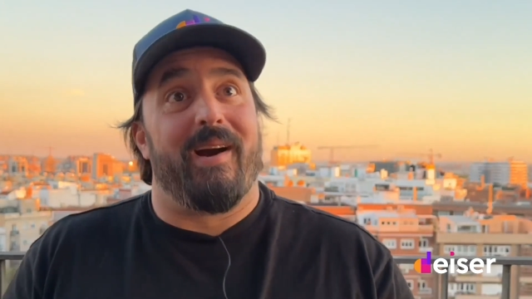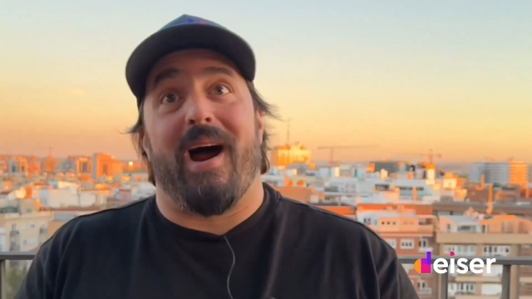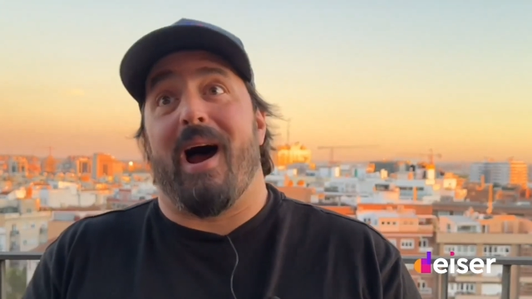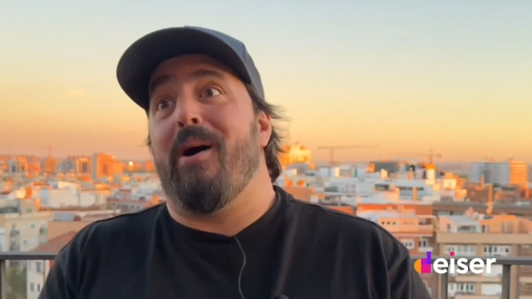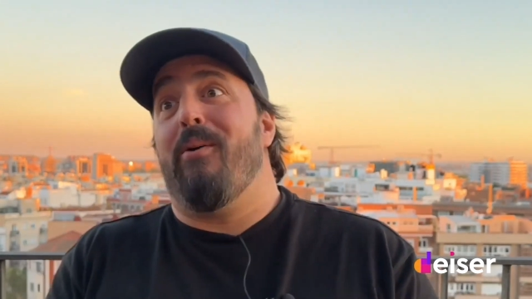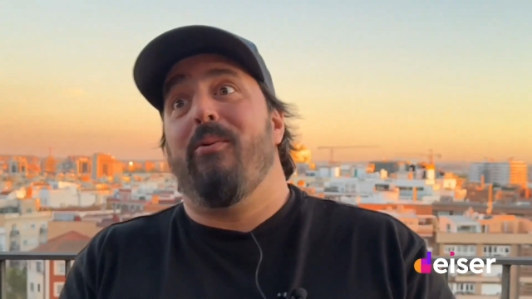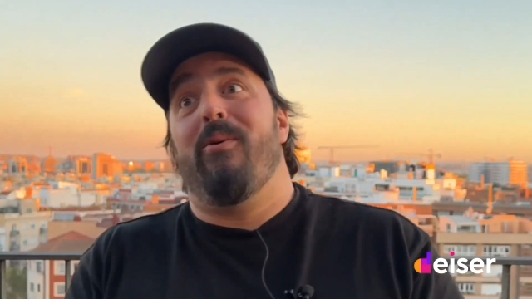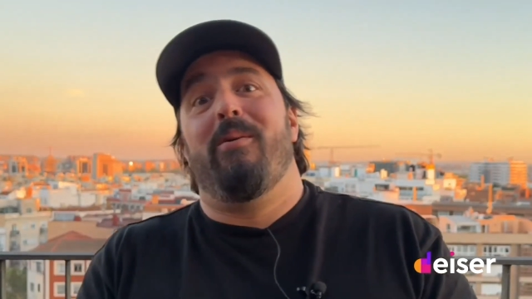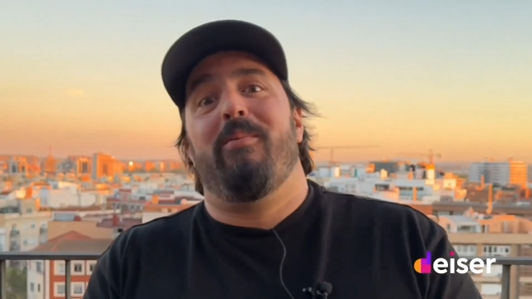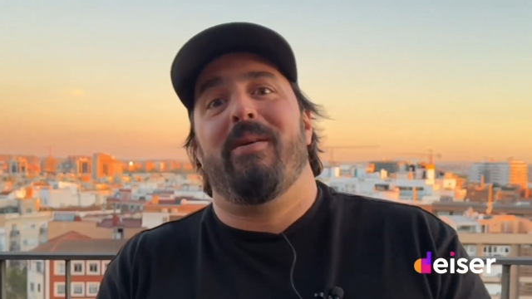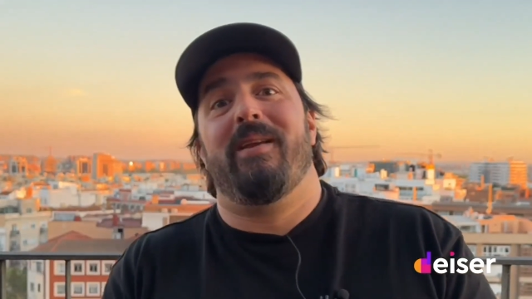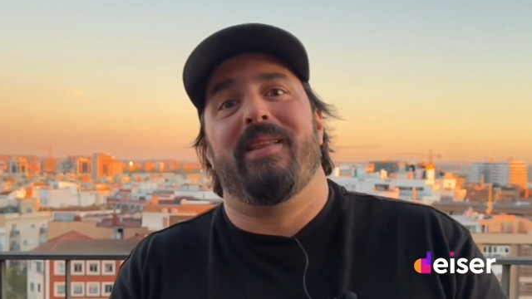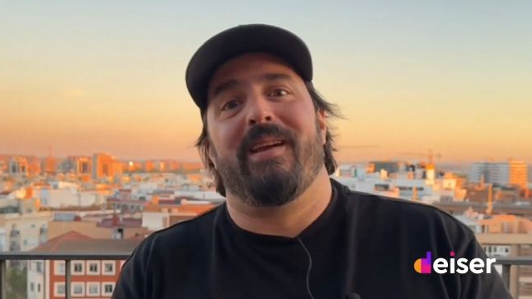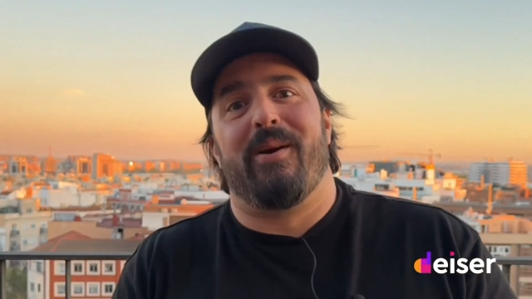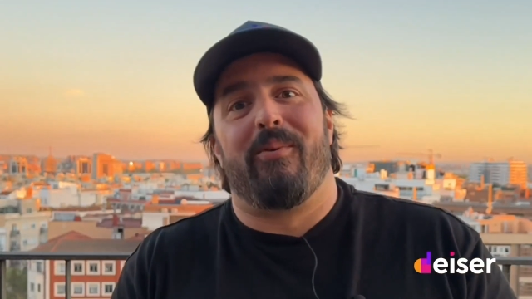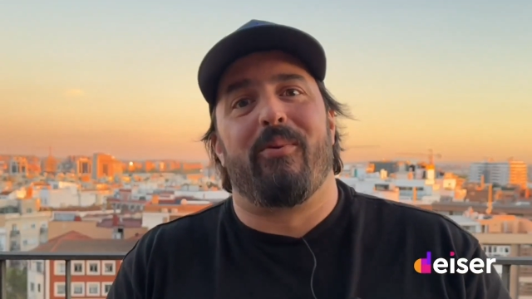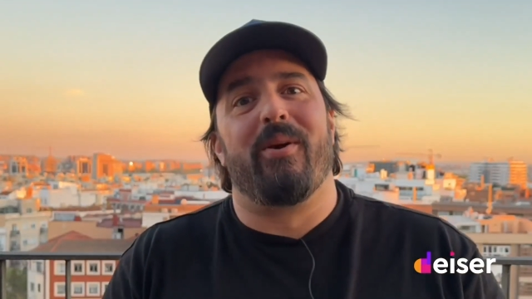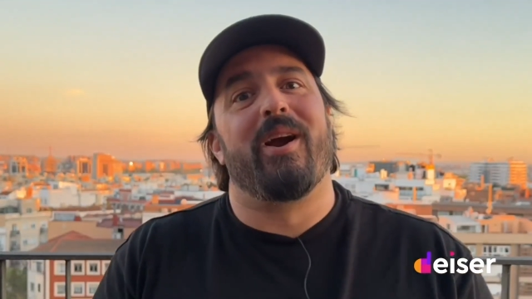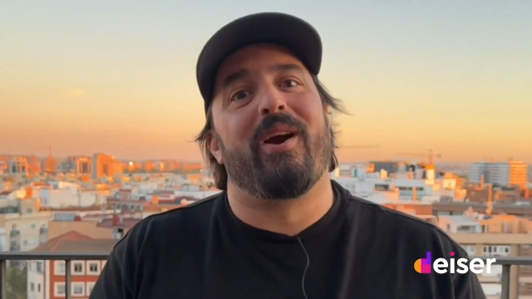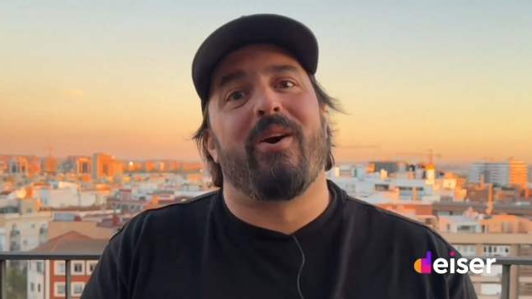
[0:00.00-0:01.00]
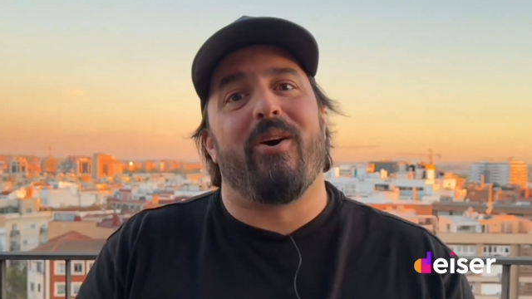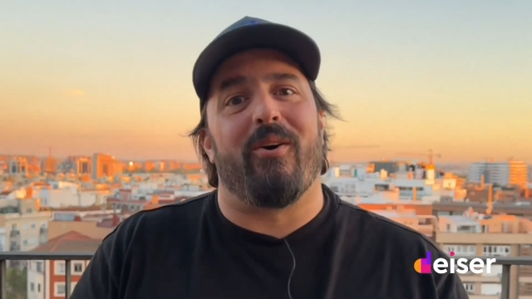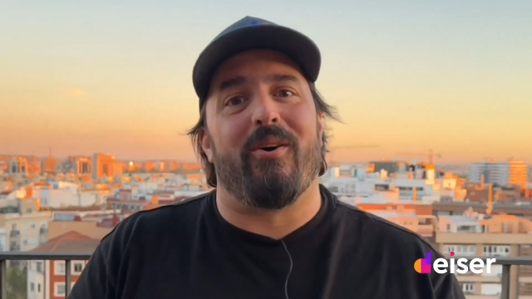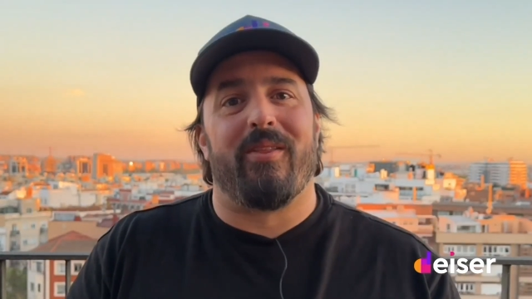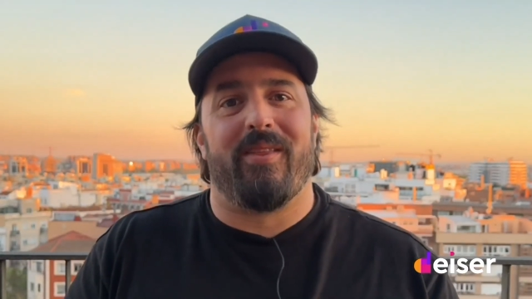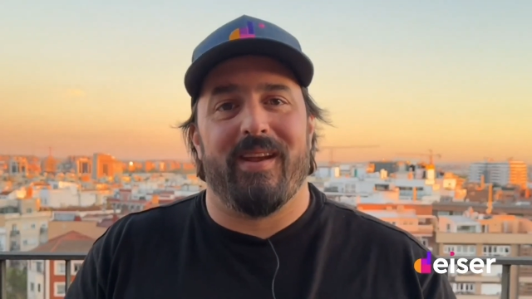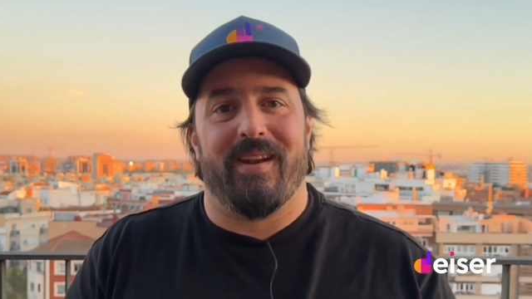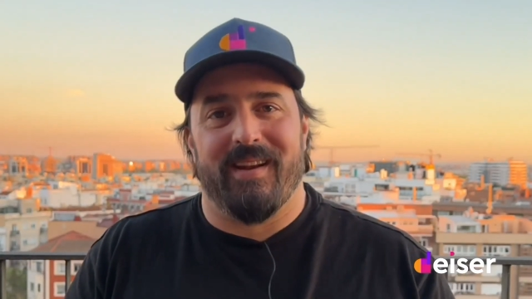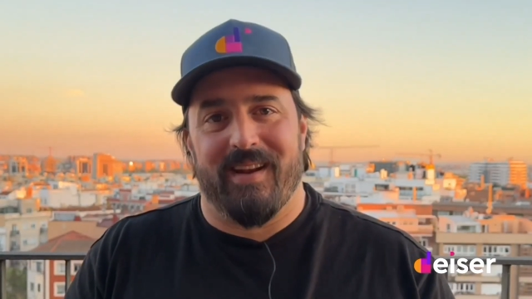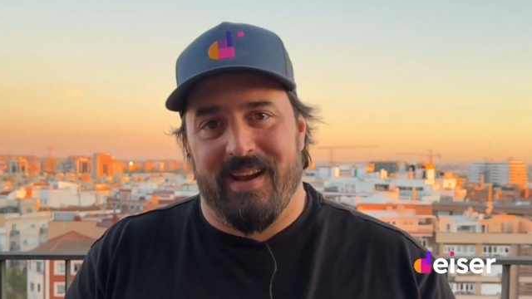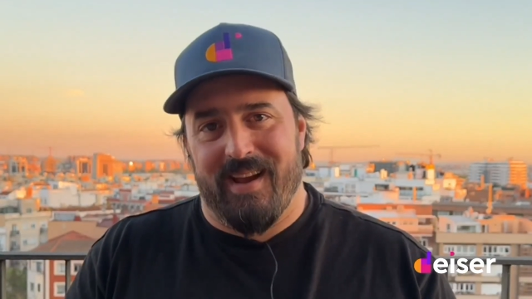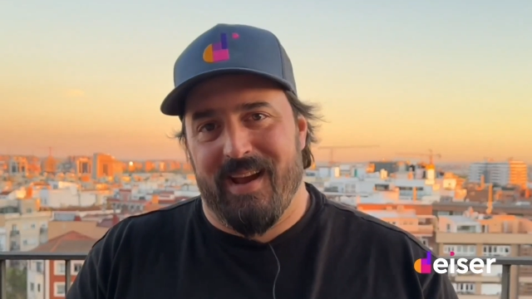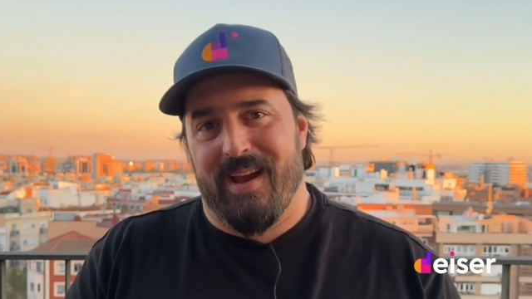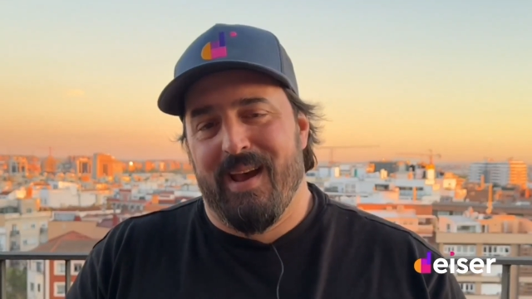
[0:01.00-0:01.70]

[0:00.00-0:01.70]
I will be there recording